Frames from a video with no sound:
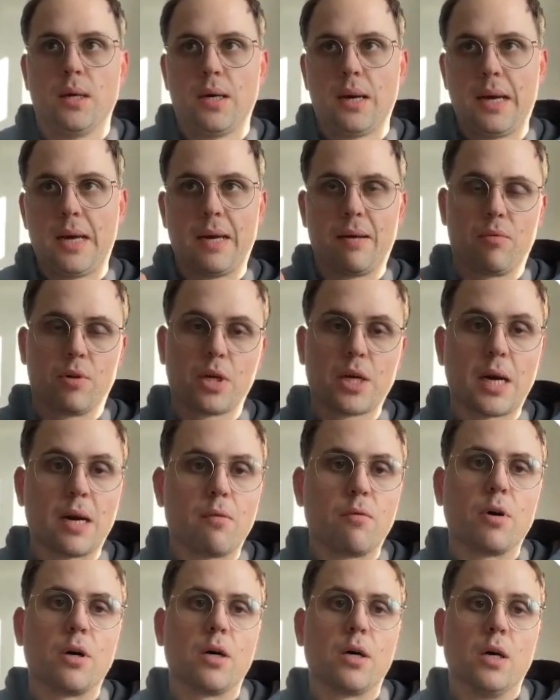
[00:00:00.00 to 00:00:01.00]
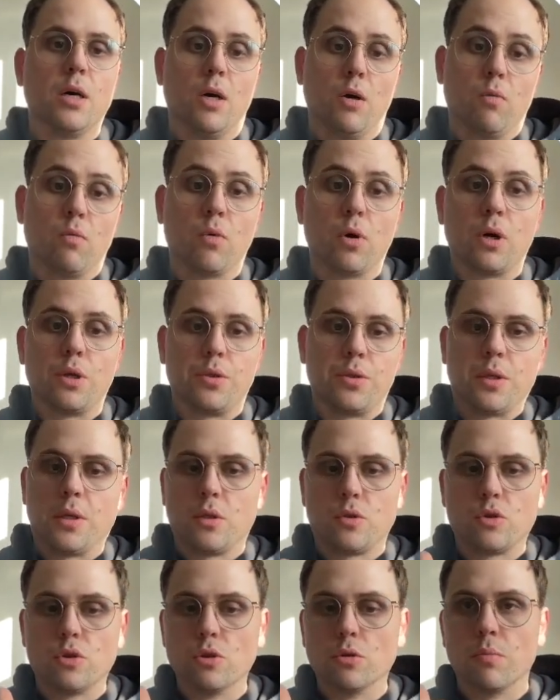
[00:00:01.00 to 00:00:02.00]
I will cover what the
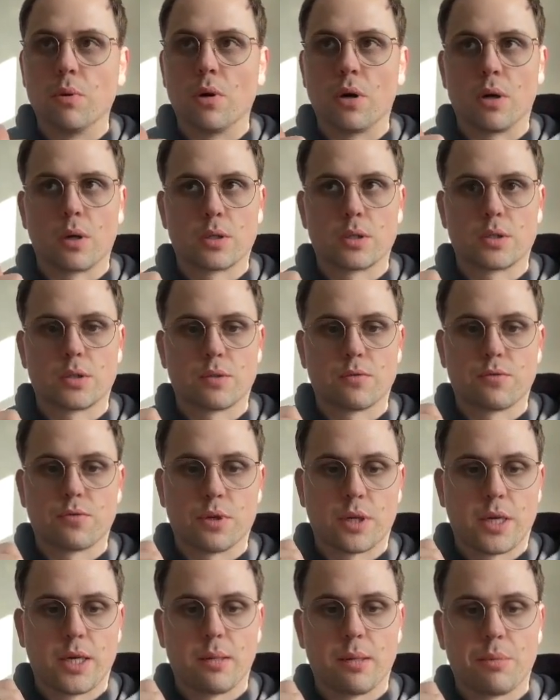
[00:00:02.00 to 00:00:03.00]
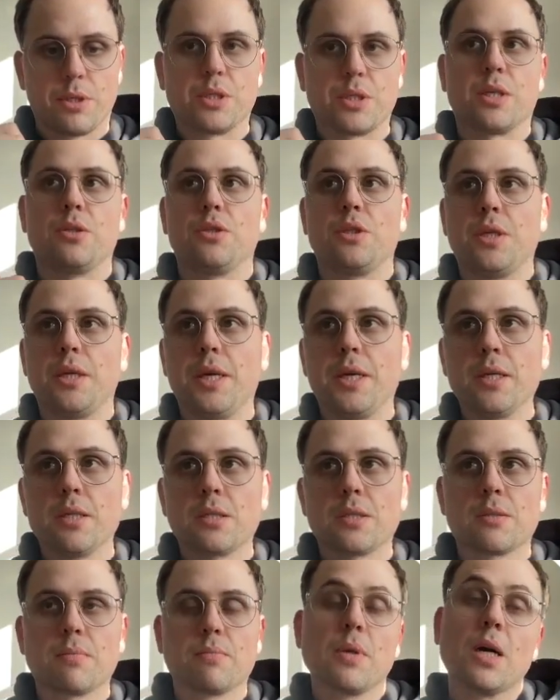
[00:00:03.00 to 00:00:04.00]
Toolbox for AWS IoT
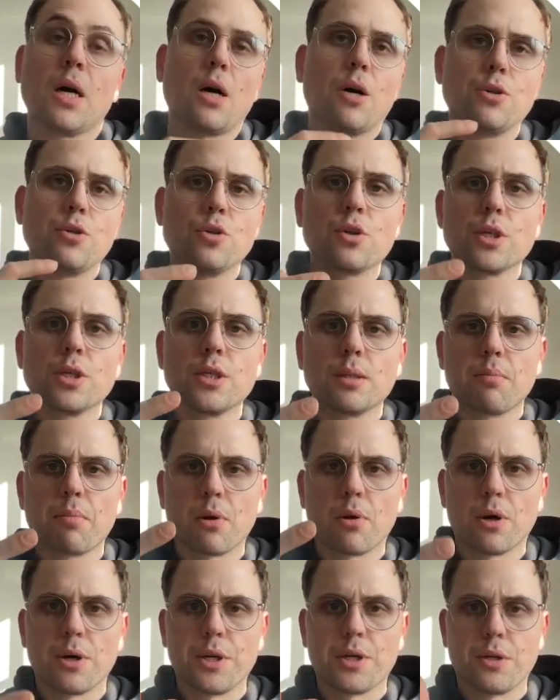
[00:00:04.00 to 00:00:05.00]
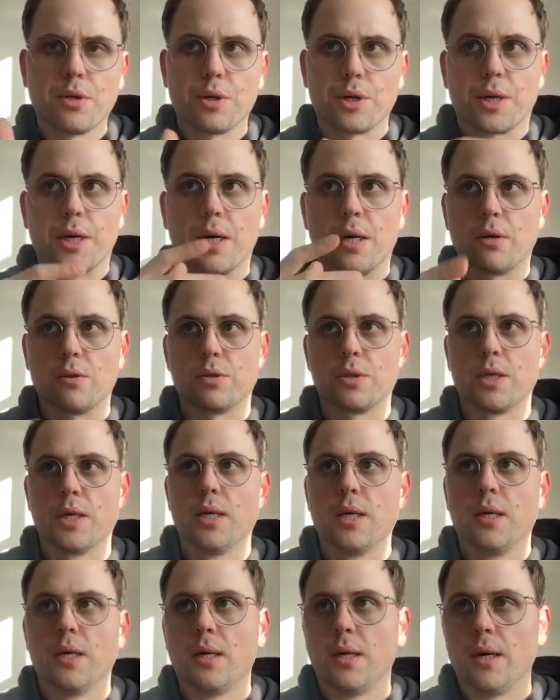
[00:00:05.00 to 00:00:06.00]
is, how you can deploy it in your account,
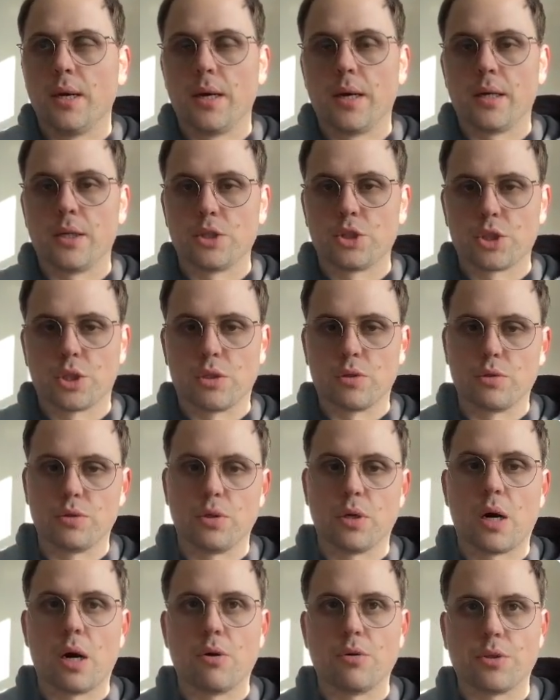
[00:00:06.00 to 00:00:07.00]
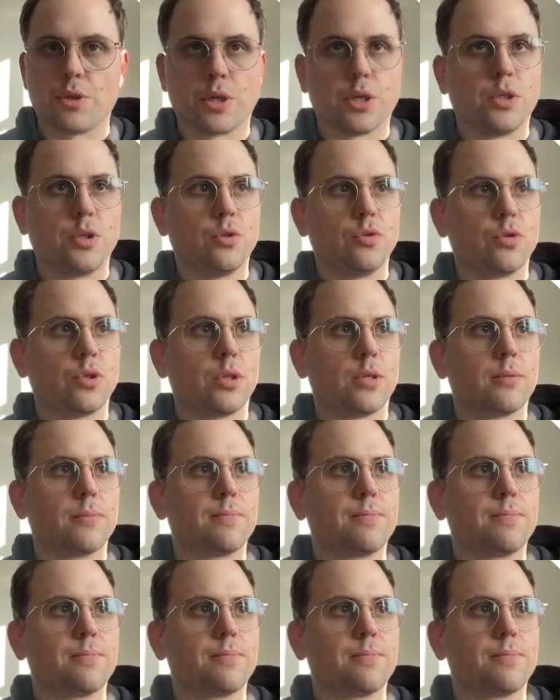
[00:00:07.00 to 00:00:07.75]
and show you how you can use it.